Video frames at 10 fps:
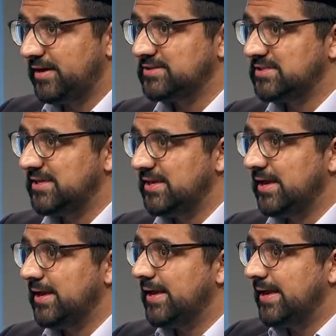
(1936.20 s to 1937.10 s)
Farsi,
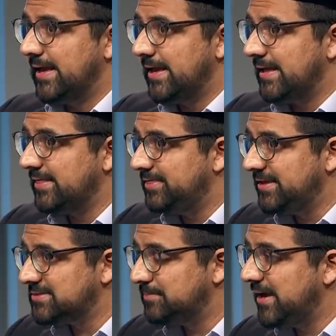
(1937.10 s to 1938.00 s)
it,
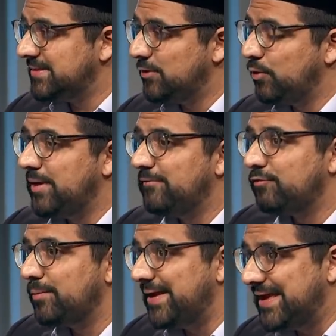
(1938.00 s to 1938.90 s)
this Mahdi will be
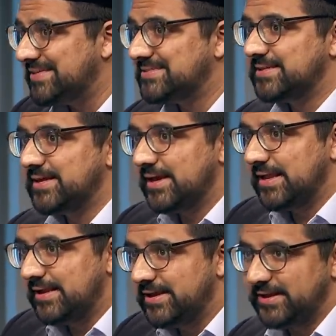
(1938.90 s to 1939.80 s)
from his
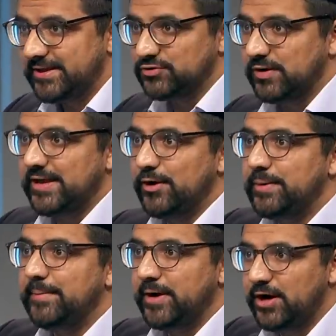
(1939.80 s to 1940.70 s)
lineage, right? He'll
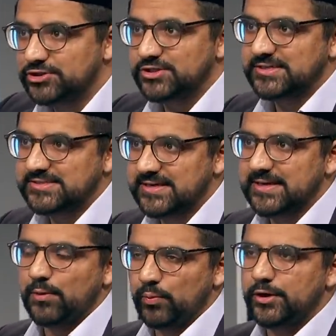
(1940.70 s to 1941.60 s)
be Persian
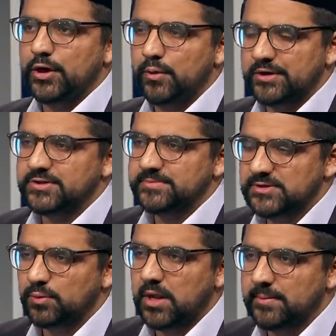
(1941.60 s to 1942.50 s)
descent. And we know Hazrat
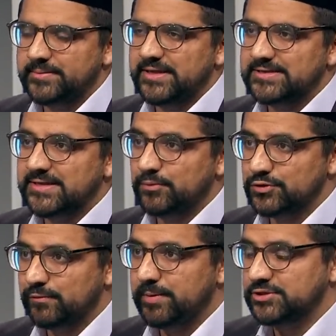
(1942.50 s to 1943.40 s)
Mirza Ghulam Ahmad
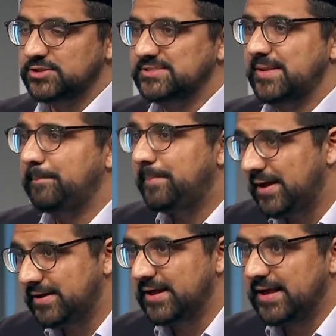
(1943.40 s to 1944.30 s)
was of Persian descent.
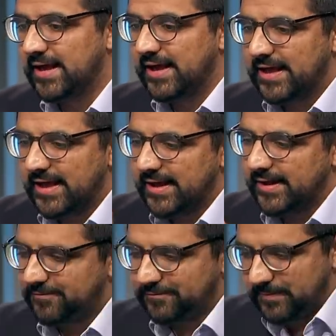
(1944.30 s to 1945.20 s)
But
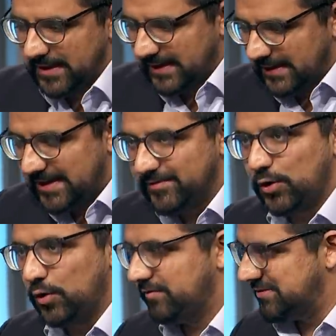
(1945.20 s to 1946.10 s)

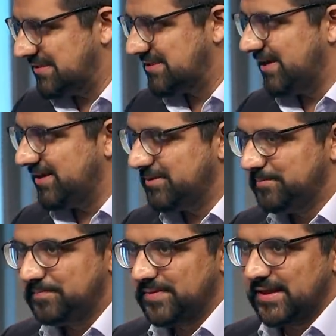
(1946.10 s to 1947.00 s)
leaving all of this aside,
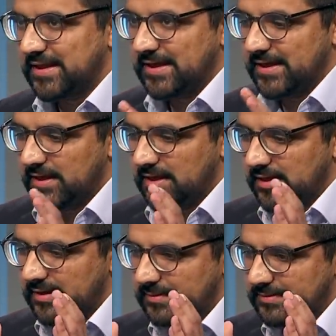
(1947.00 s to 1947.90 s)

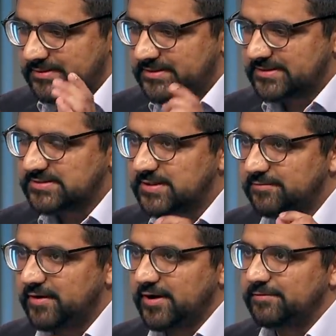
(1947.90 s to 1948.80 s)
just the
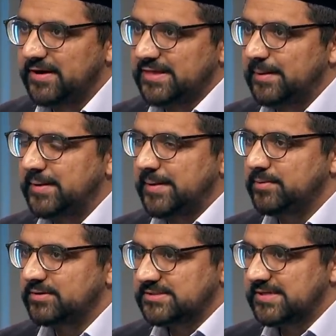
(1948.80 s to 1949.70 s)
very fact that
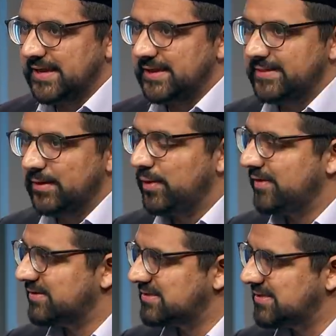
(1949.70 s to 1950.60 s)
people say that we
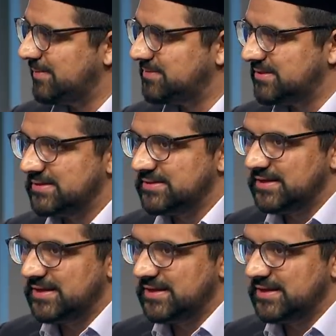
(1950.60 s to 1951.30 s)
have accepted